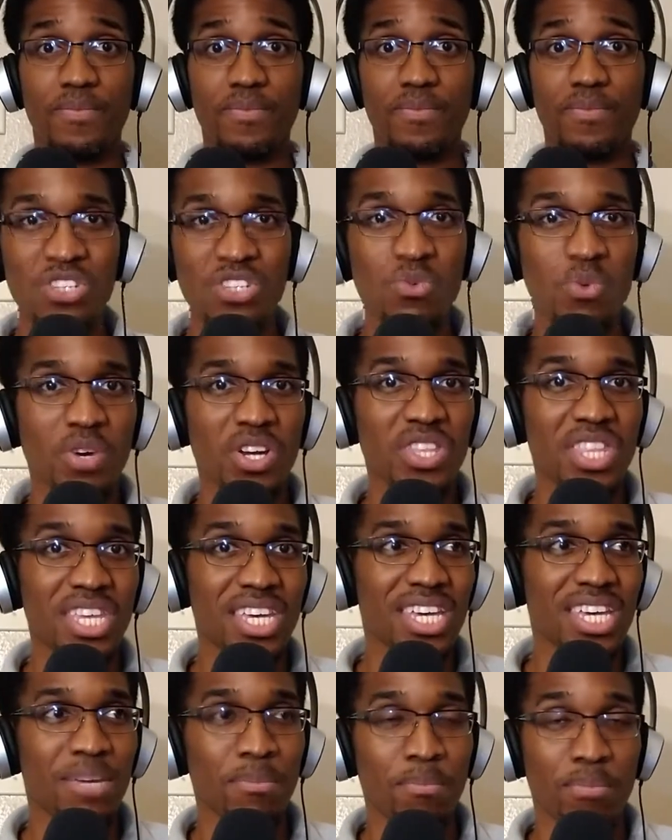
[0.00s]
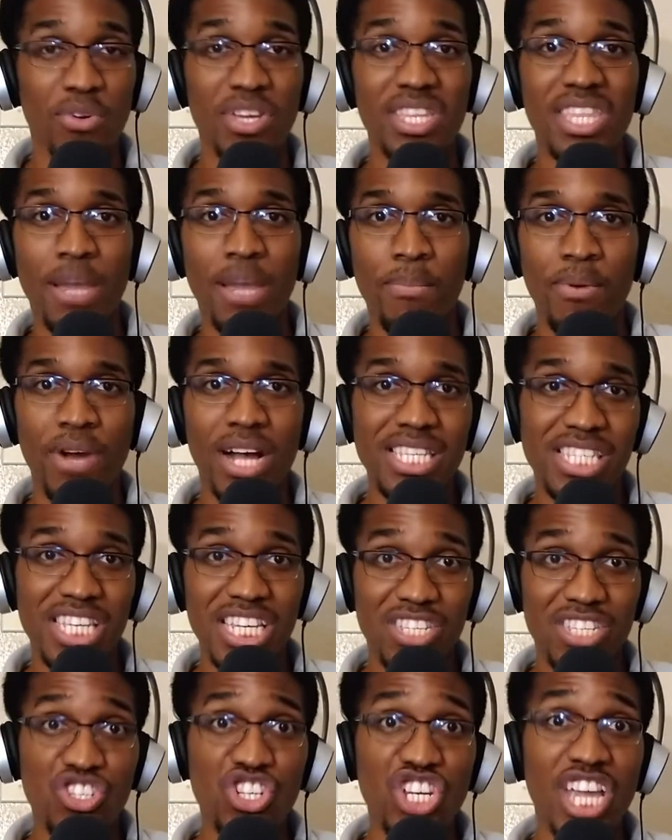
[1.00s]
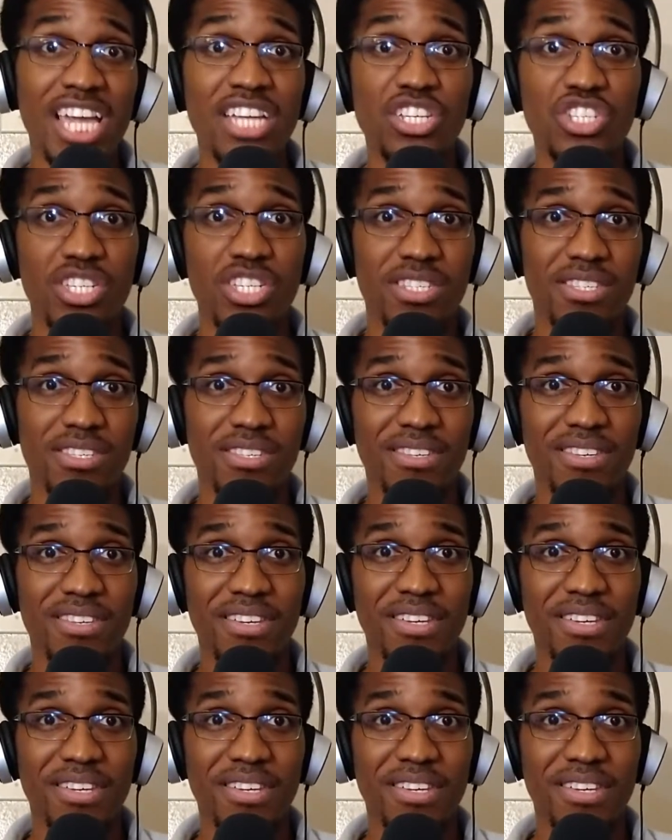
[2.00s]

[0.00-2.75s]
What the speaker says: Here's where the breathing process changes.